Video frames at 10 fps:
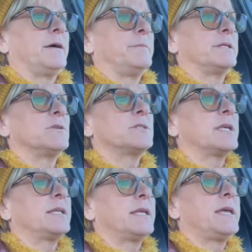it looks
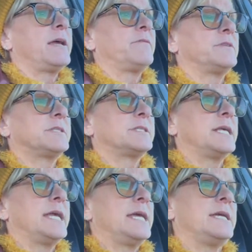like they have the
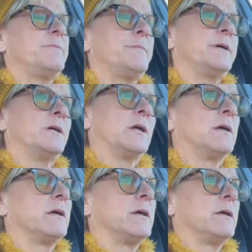same
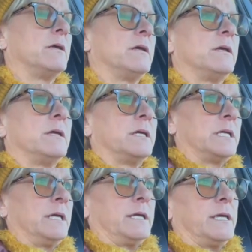
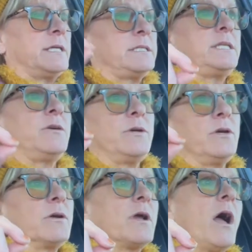
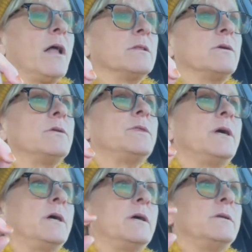interior color.
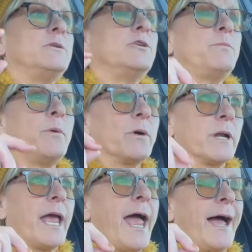The
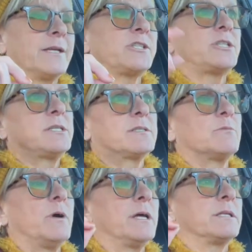Newport ash is
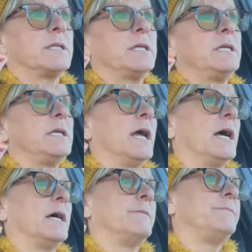what the
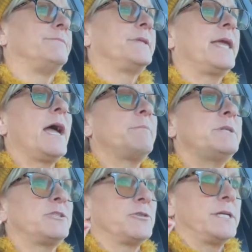
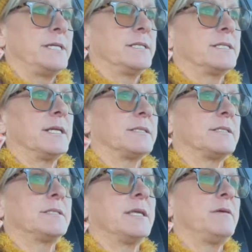cabinetry is. That's
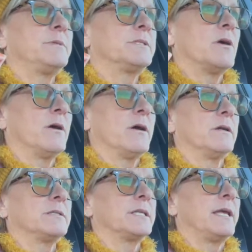the same as
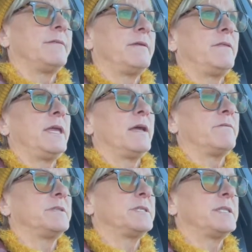ours. And then they
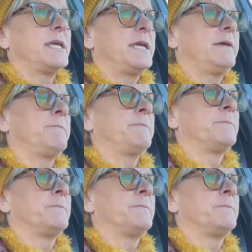have the same